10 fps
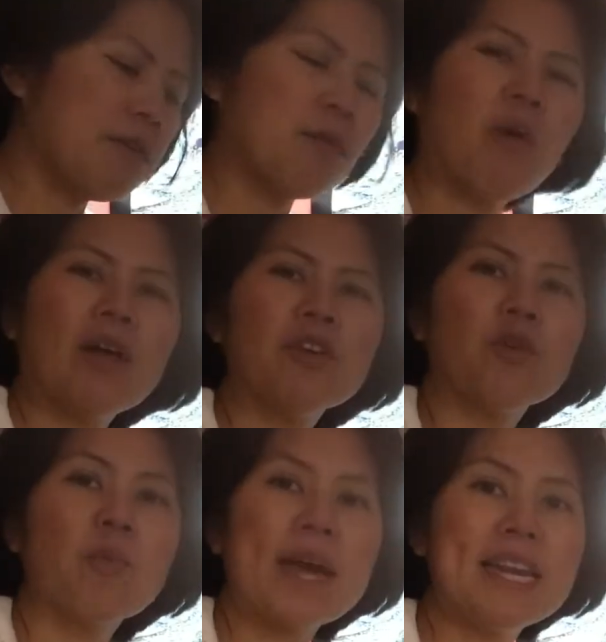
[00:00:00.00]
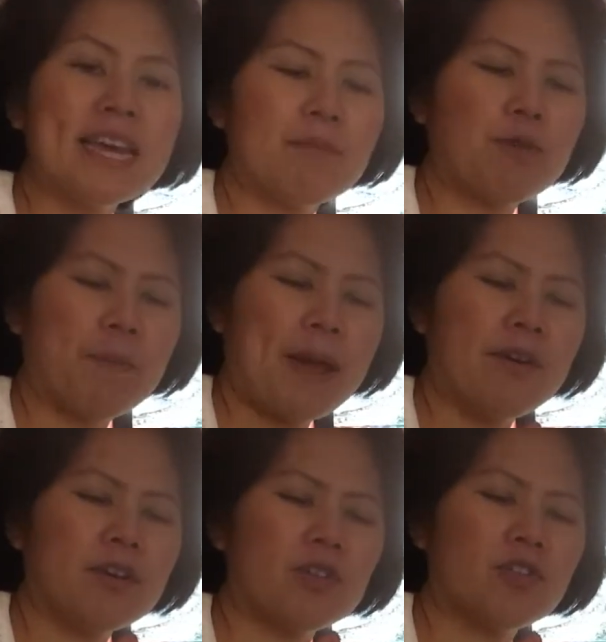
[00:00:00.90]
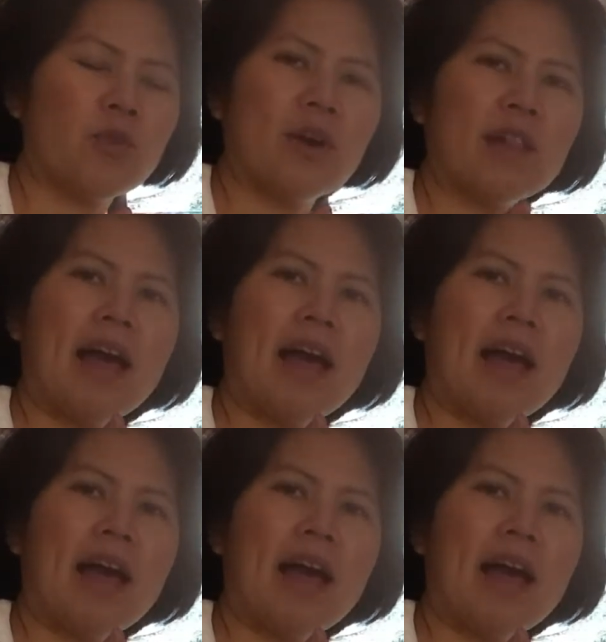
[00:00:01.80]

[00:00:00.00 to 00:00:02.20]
While you're waiting and preparing your soil,